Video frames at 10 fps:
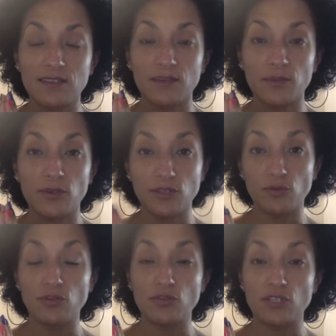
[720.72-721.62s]
the person
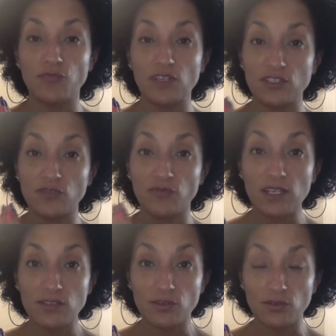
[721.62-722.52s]
who usually runs to
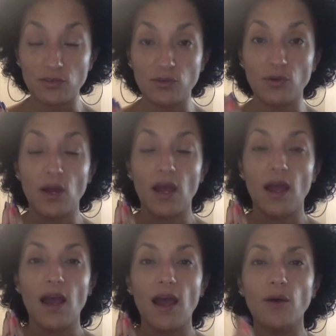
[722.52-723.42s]
rescue you,
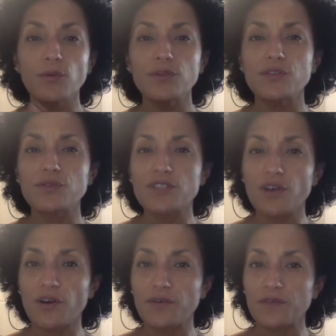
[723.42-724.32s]
how would you
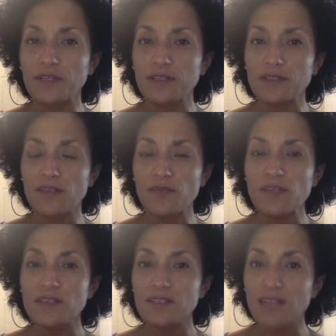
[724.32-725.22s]
solve this? Give me the
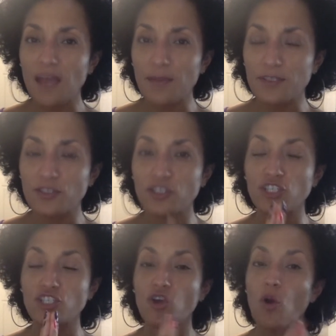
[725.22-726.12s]
steps. Just
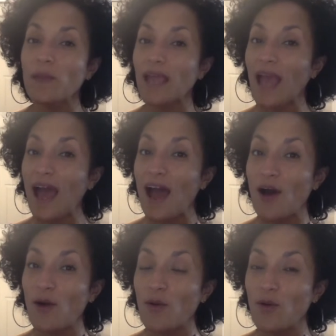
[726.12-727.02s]
show me
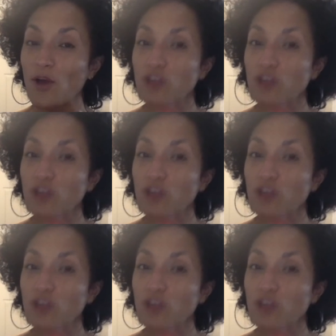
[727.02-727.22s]
how.